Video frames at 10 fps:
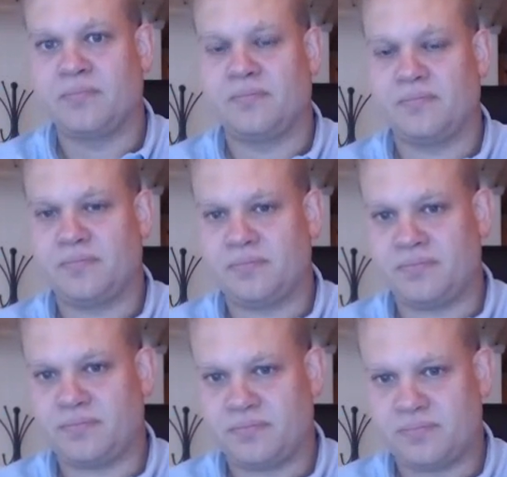
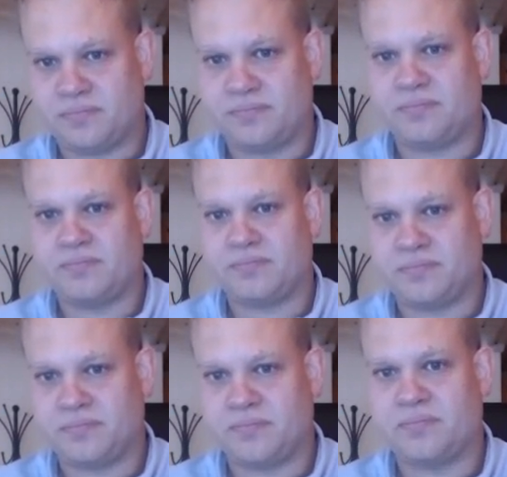
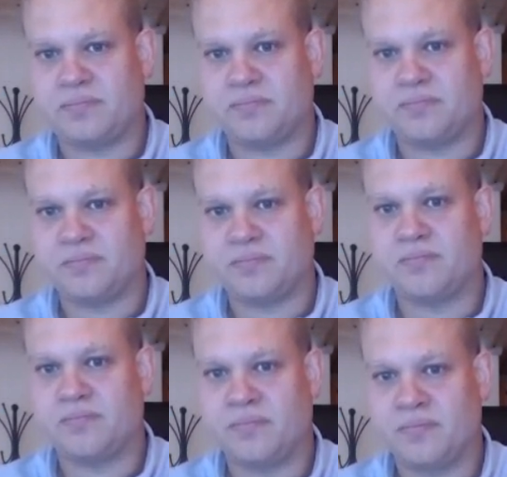
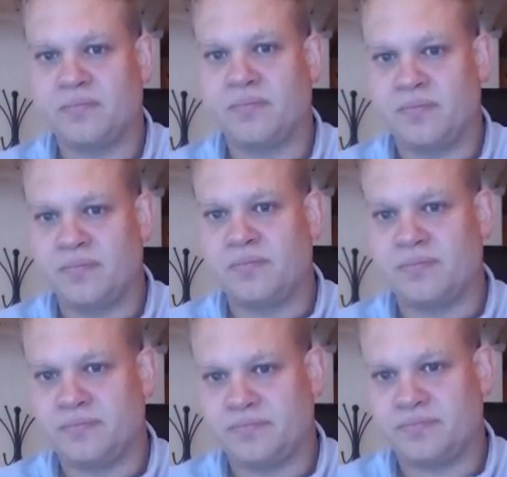
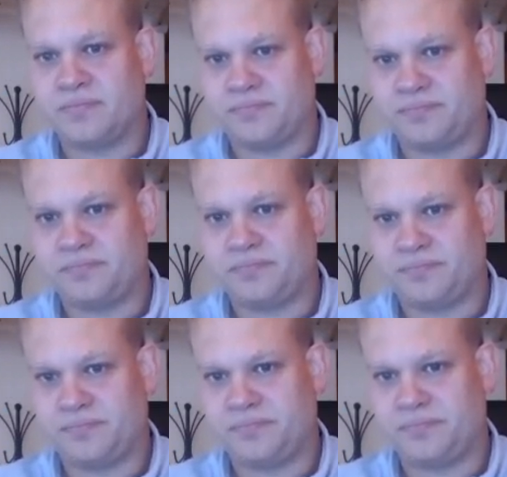(not speaking)